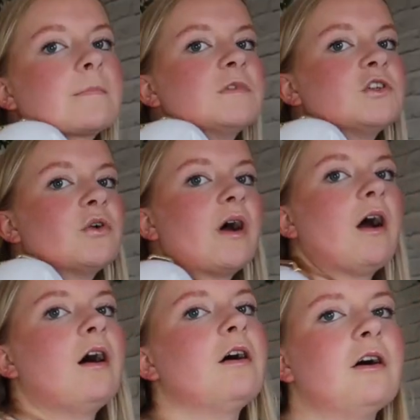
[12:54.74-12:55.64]
Do you not?
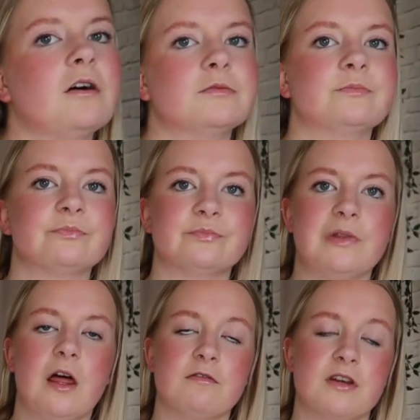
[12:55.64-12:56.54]
Oh,
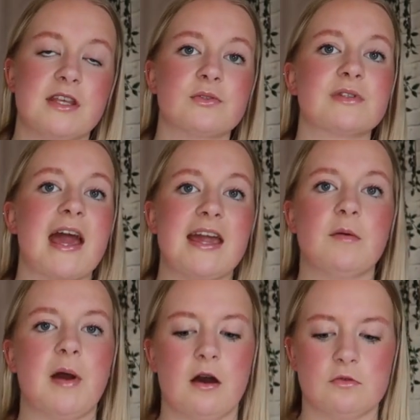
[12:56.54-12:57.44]
love it. This was
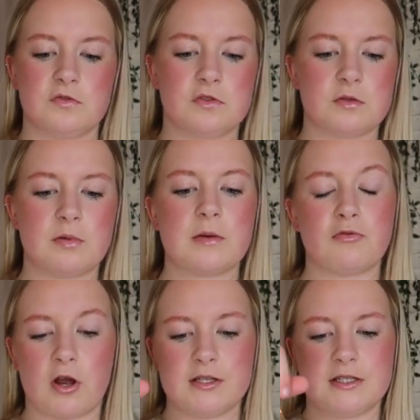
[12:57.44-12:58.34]
£8. Bit
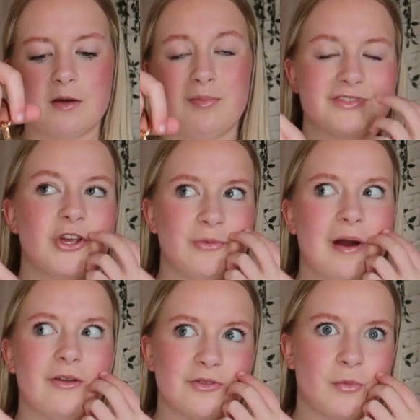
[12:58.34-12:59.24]
pricier,
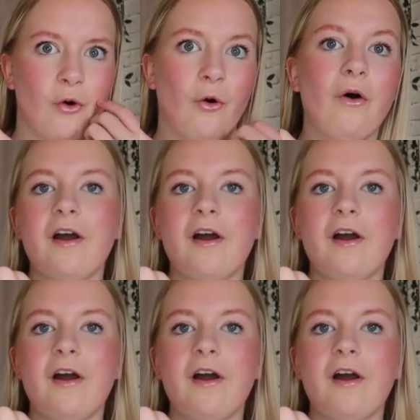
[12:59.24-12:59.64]
£2 more,